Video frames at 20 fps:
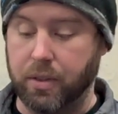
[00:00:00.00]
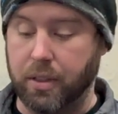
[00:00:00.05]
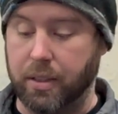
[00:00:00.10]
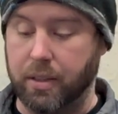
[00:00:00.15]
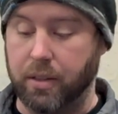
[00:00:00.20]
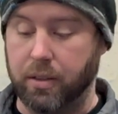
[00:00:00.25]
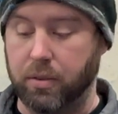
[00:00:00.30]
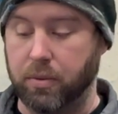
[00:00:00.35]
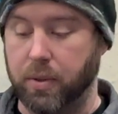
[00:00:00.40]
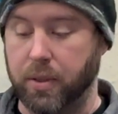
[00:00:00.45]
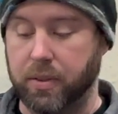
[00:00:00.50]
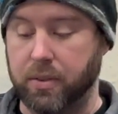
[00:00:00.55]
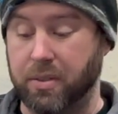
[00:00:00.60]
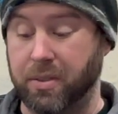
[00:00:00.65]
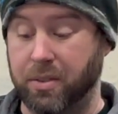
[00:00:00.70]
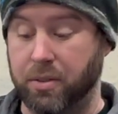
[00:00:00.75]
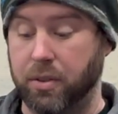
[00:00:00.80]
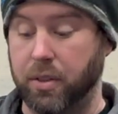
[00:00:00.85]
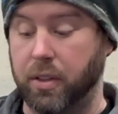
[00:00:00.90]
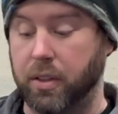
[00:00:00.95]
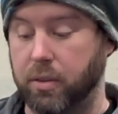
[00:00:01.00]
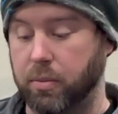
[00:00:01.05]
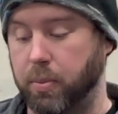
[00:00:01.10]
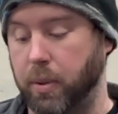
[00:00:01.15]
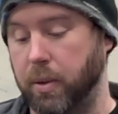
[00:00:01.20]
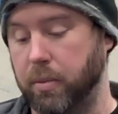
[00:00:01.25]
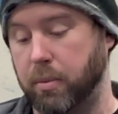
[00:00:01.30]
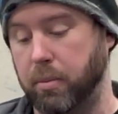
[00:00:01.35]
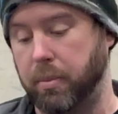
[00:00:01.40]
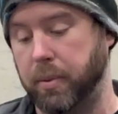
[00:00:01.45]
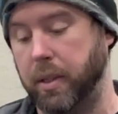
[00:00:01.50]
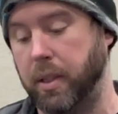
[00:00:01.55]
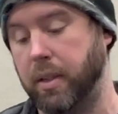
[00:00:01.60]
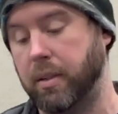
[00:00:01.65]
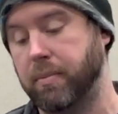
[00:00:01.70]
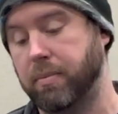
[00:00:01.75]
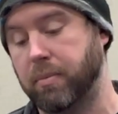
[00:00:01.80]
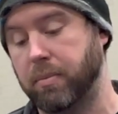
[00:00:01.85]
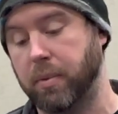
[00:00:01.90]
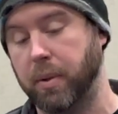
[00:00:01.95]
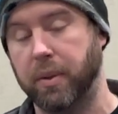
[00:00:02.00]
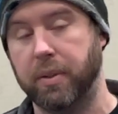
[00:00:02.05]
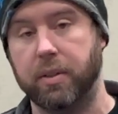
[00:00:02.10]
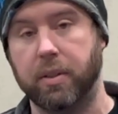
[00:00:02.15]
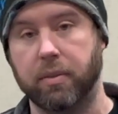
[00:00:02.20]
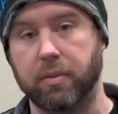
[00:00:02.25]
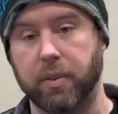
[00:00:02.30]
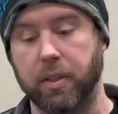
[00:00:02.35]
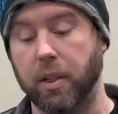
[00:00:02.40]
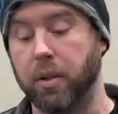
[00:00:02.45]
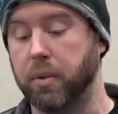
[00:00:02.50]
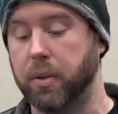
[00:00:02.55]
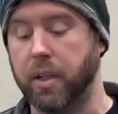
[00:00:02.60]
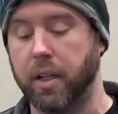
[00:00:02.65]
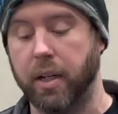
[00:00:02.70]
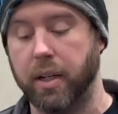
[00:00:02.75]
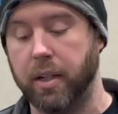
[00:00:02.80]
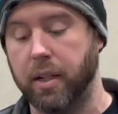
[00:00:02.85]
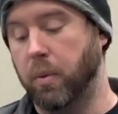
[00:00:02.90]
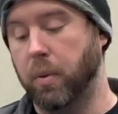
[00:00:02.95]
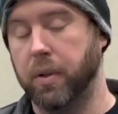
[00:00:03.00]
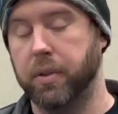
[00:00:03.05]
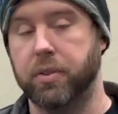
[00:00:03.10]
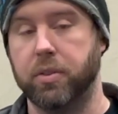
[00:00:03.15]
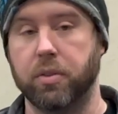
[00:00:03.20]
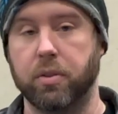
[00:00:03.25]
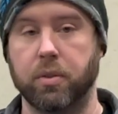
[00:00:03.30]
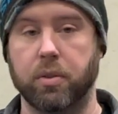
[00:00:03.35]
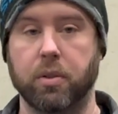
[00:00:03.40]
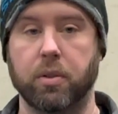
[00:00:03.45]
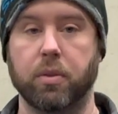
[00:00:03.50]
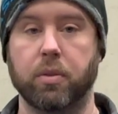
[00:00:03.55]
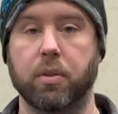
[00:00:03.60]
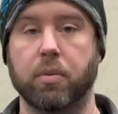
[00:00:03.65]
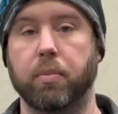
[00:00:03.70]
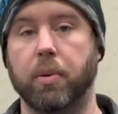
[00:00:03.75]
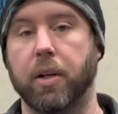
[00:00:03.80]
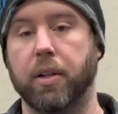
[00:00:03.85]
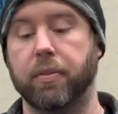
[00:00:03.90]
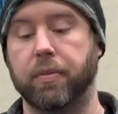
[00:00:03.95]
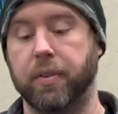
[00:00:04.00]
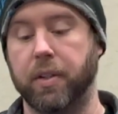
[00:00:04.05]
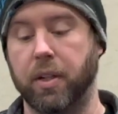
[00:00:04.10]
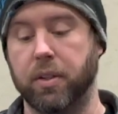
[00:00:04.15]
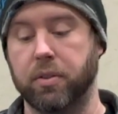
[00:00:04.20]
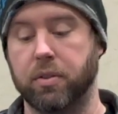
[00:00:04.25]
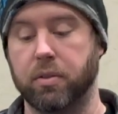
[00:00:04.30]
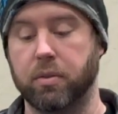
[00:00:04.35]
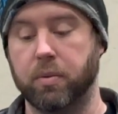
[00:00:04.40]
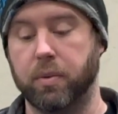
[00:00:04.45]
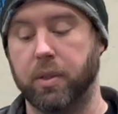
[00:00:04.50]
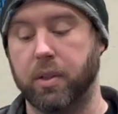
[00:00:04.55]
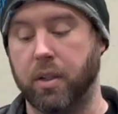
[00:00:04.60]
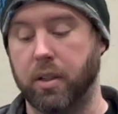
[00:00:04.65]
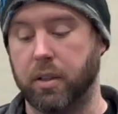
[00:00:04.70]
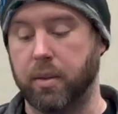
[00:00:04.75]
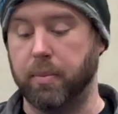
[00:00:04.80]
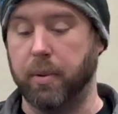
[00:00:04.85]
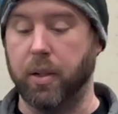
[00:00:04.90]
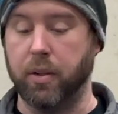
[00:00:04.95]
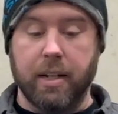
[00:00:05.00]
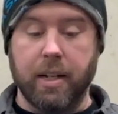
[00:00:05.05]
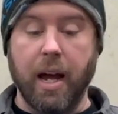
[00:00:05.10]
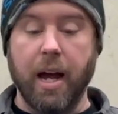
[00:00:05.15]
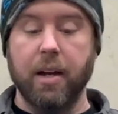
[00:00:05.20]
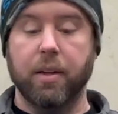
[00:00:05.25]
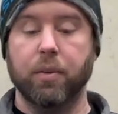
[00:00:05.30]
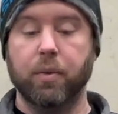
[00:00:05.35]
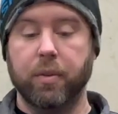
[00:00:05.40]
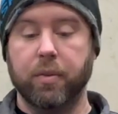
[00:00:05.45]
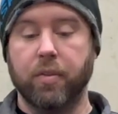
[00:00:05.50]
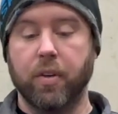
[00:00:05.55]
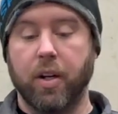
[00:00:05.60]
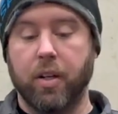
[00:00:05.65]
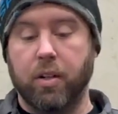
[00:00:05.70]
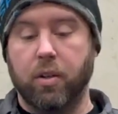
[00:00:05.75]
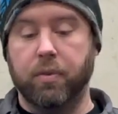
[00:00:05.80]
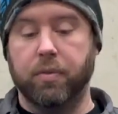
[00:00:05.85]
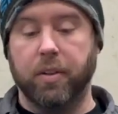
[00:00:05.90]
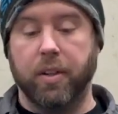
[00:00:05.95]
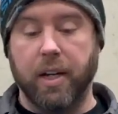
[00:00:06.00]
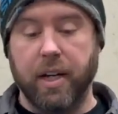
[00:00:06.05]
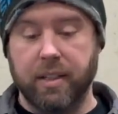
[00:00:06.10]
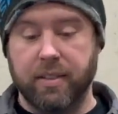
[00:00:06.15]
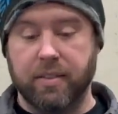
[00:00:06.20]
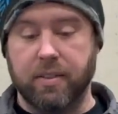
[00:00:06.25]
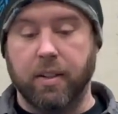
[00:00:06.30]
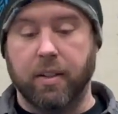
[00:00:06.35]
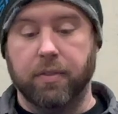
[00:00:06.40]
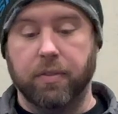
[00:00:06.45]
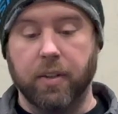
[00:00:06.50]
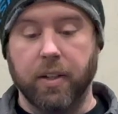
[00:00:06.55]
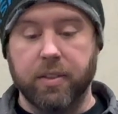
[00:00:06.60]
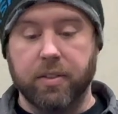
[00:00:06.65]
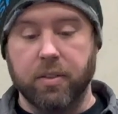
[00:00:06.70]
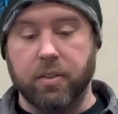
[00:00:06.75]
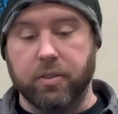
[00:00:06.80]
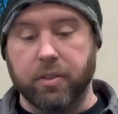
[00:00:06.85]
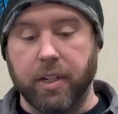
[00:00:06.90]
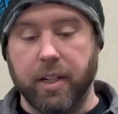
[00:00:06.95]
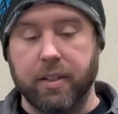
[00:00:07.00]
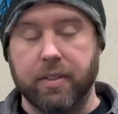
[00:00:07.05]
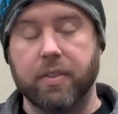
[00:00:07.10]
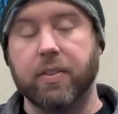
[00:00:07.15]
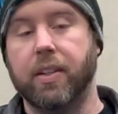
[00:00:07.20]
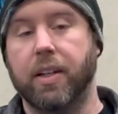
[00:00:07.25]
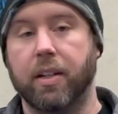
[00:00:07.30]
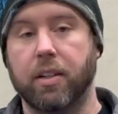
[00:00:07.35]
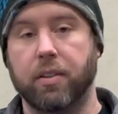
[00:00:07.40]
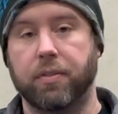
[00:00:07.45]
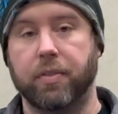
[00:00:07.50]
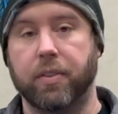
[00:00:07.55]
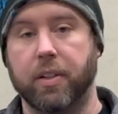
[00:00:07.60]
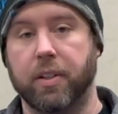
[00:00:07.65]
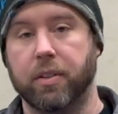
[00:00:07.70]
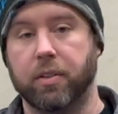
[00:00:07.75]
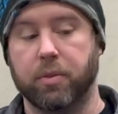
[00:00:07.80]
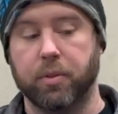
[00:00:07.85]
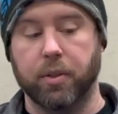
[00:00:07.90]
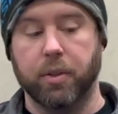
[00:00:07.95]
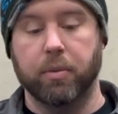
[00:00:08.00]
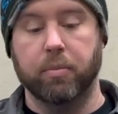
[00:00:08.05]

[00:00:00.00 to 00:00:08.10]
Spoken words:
I think the rest of the truck is probably relatively okay once you do the modifications we talked about. Now that we've gone over that stuff, let's address the elephant in the room,